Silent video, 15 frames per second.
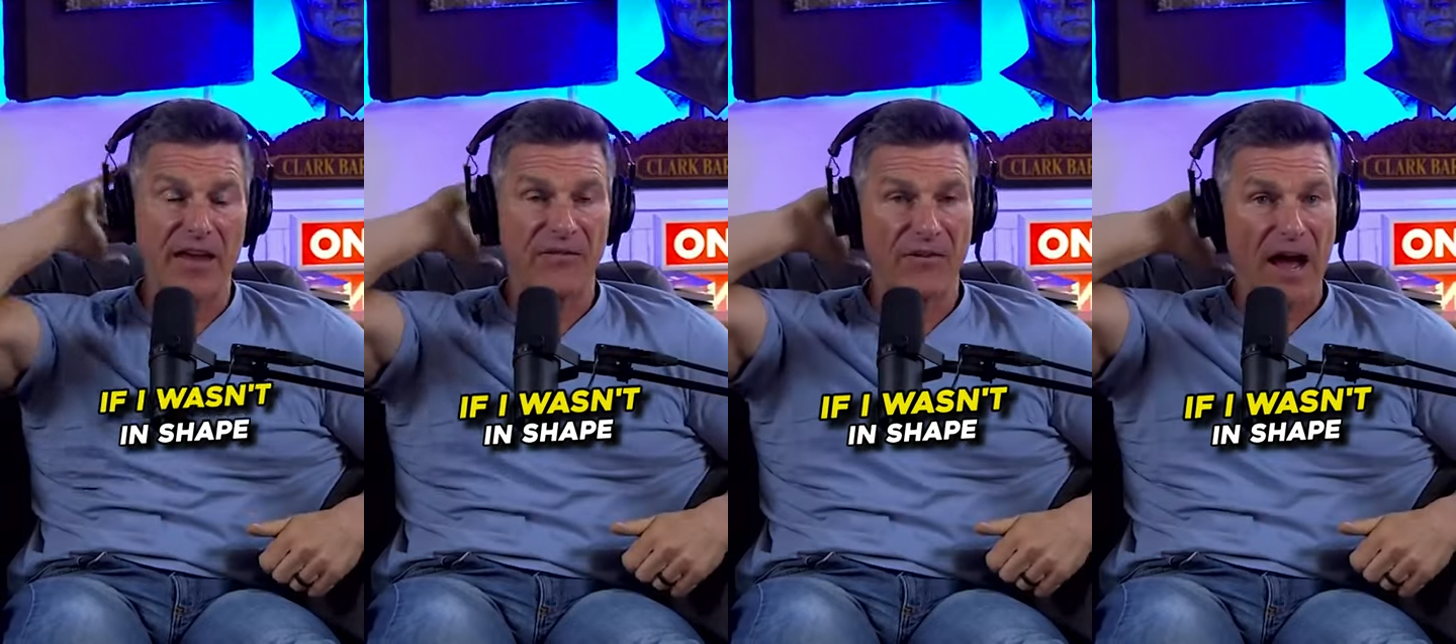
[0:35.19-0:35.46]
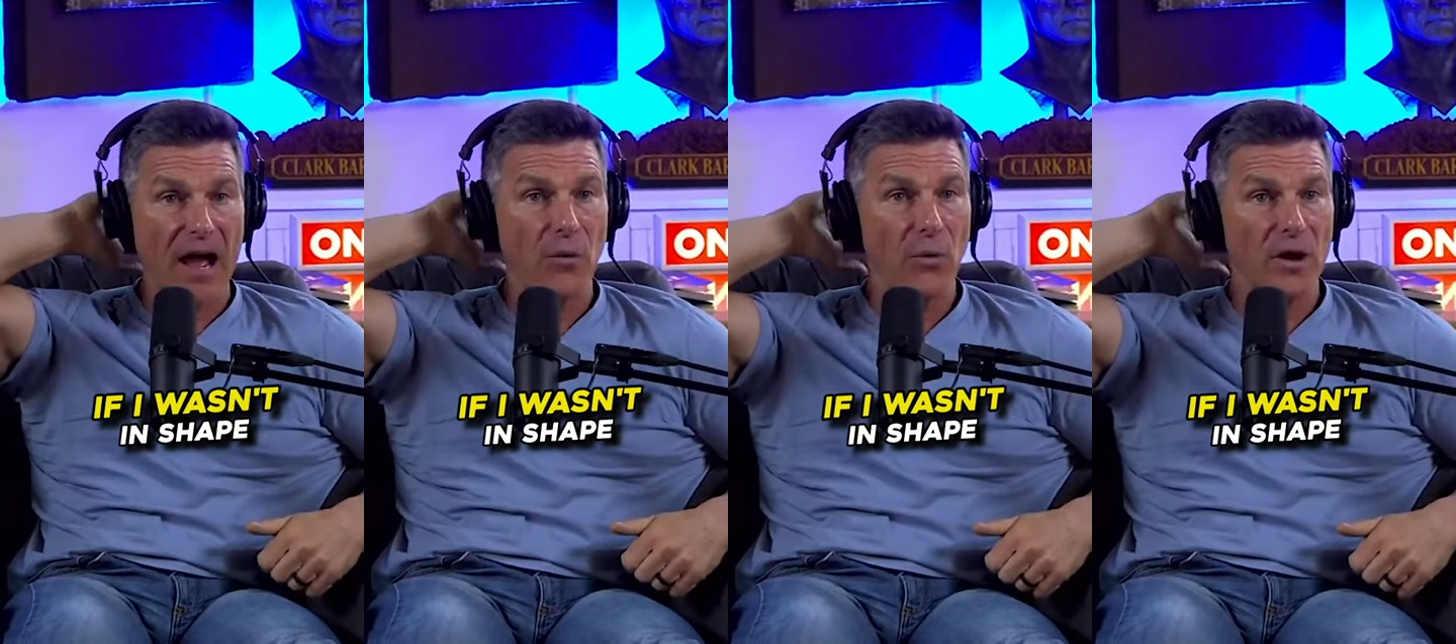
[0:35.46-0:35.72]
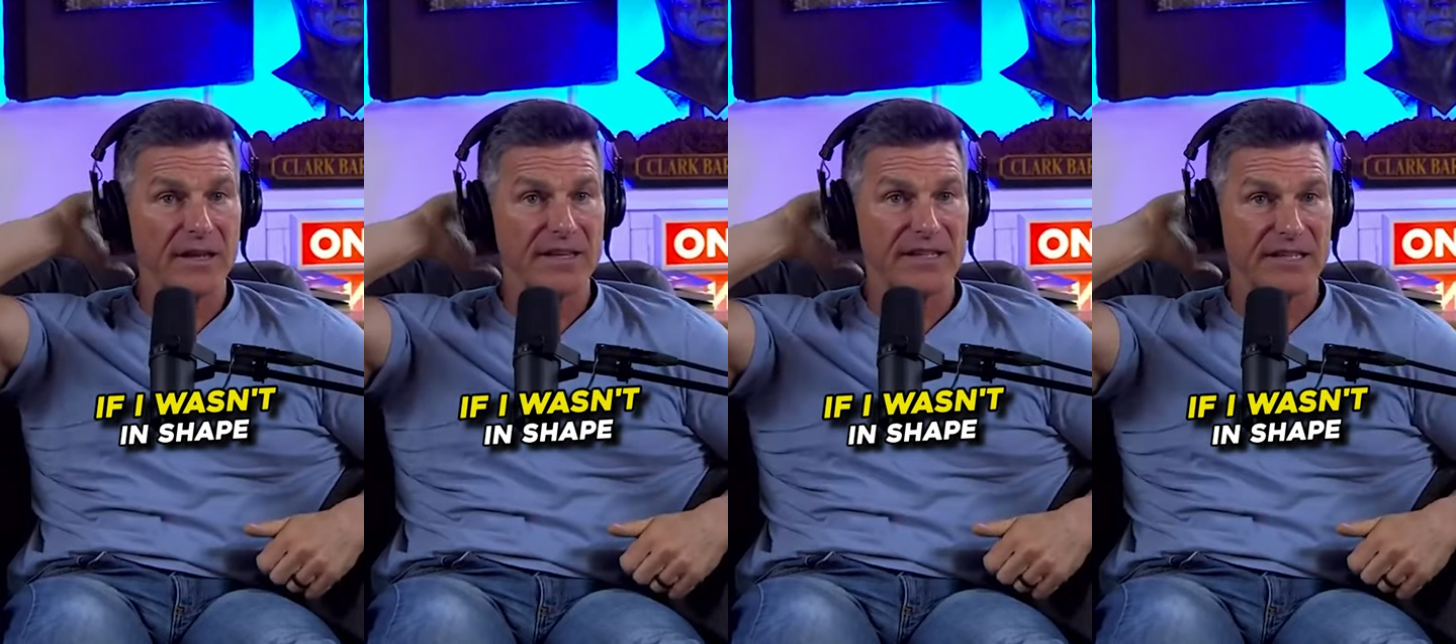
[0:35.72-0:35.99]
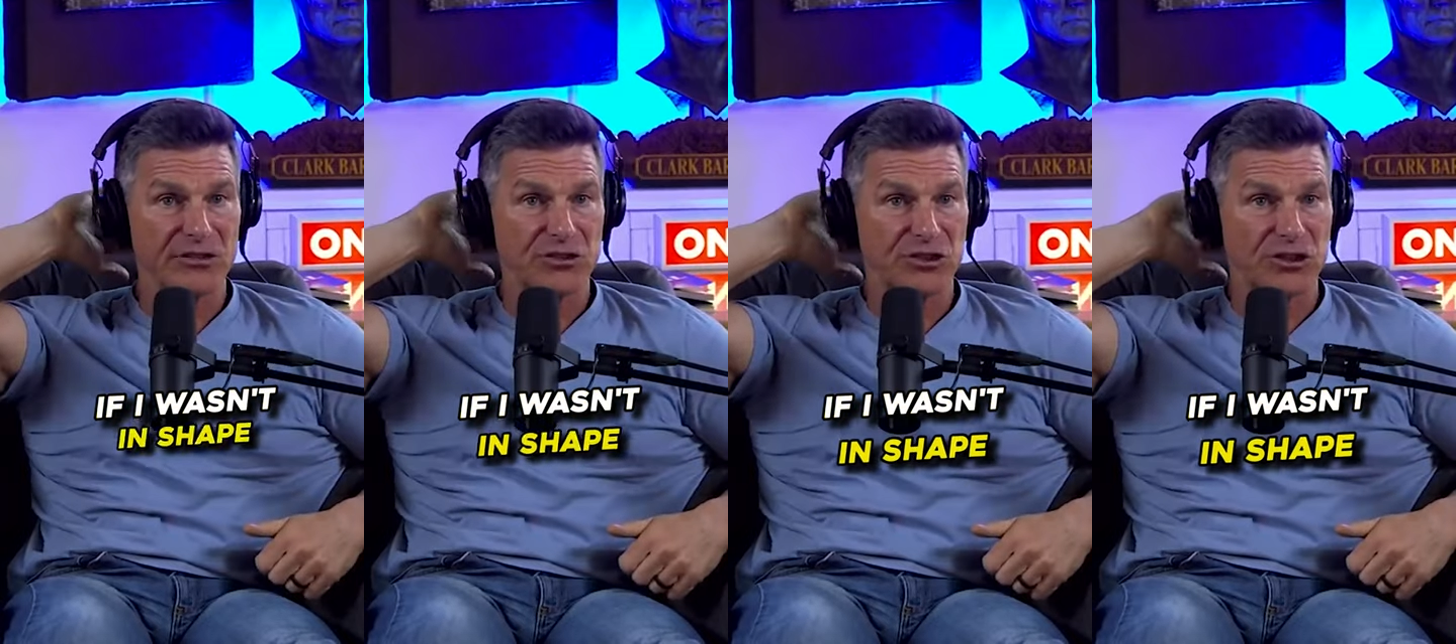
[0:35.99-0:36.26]
if I
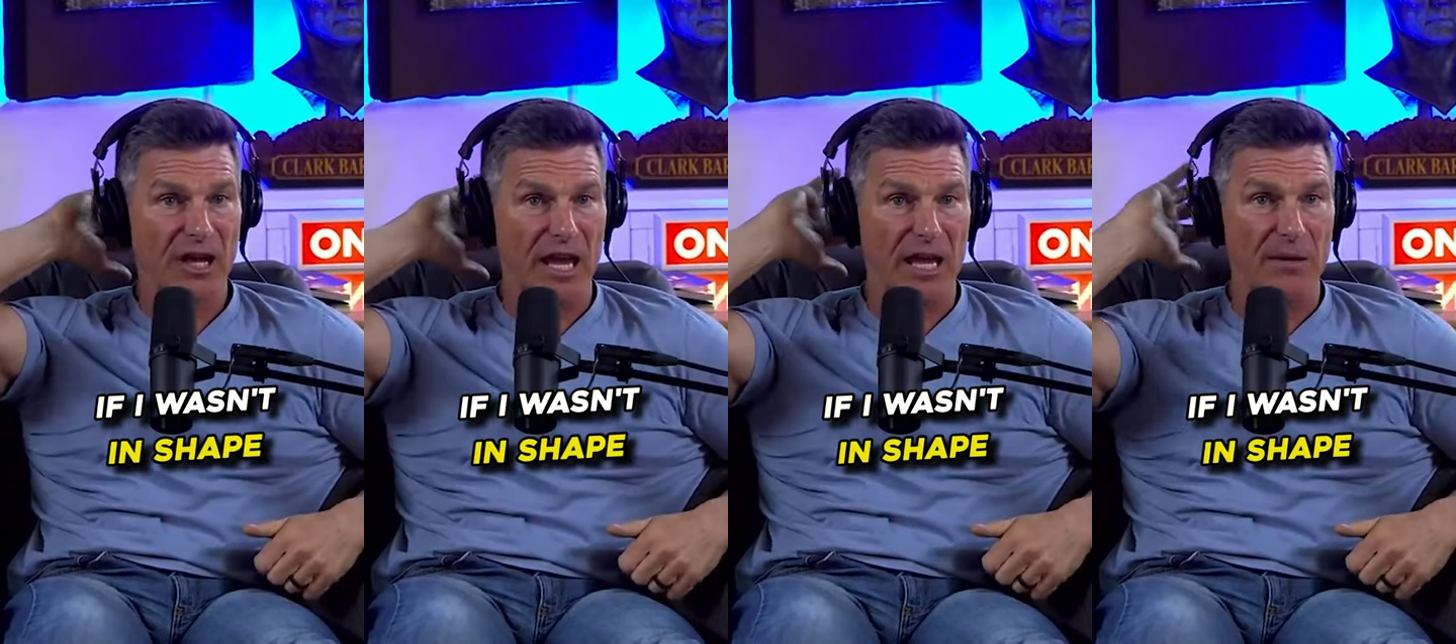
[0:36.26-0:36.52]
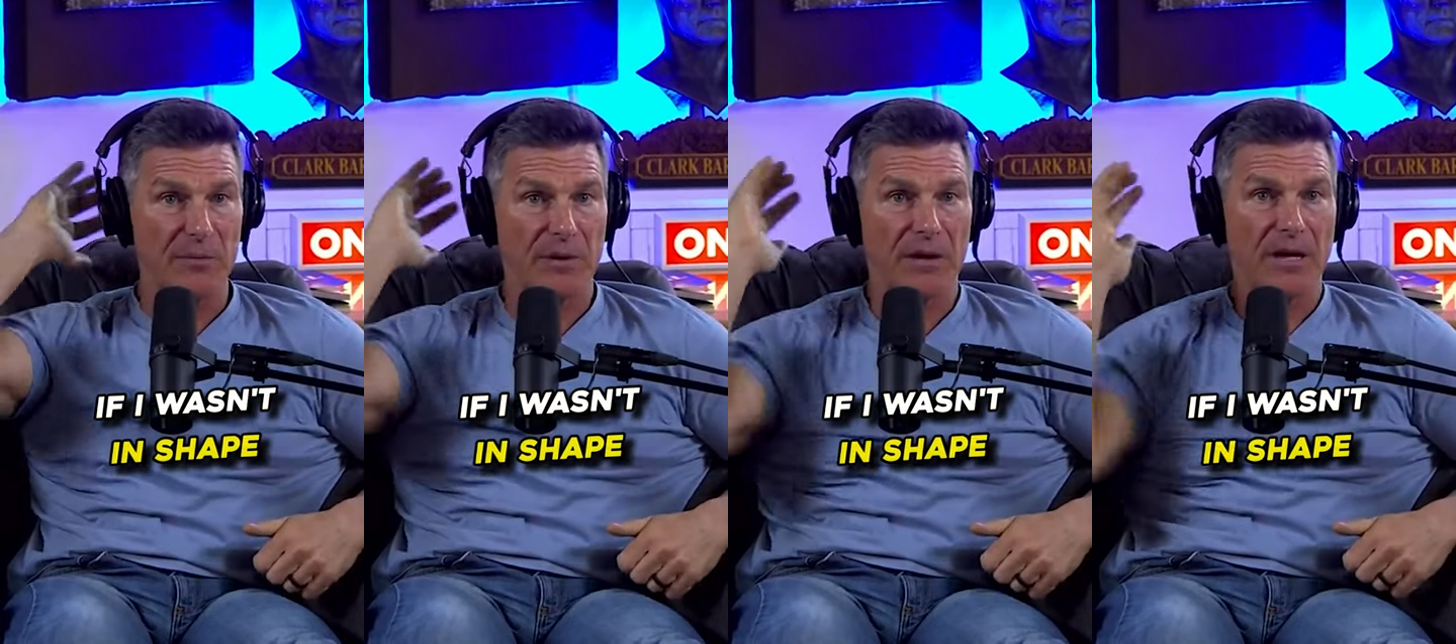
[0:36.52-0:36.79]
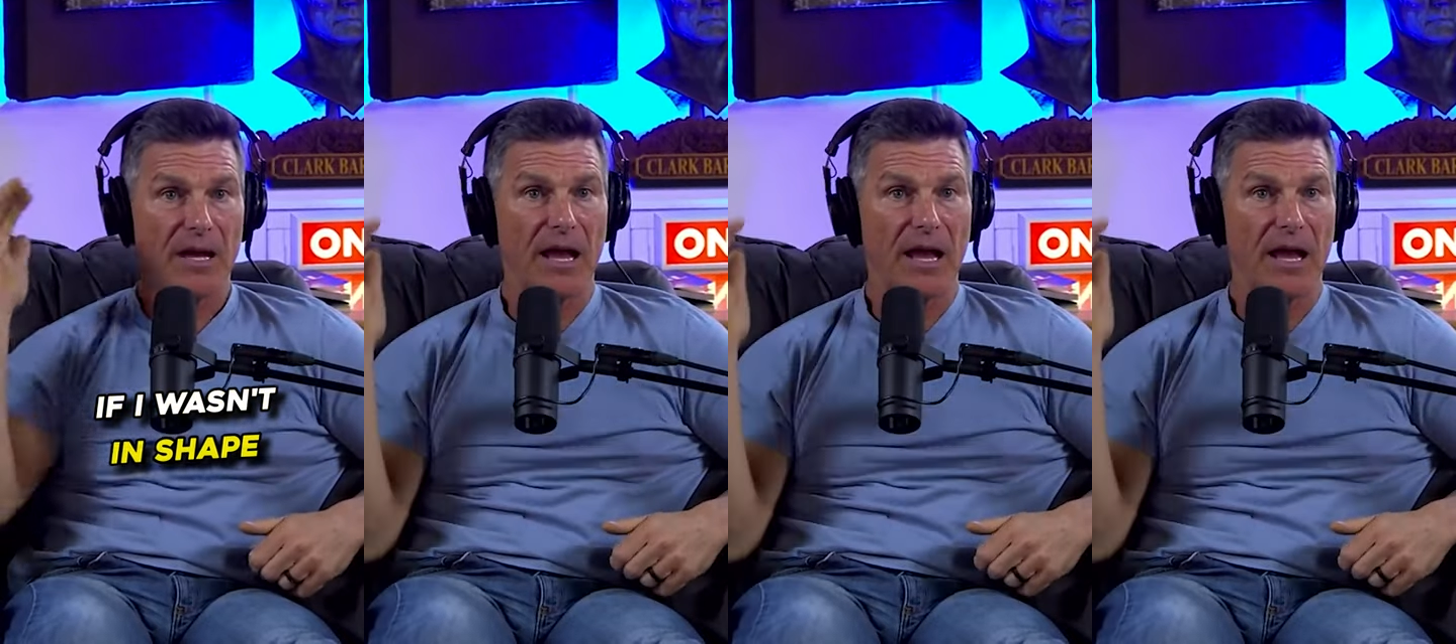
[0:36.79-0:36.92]
wasn't in shape,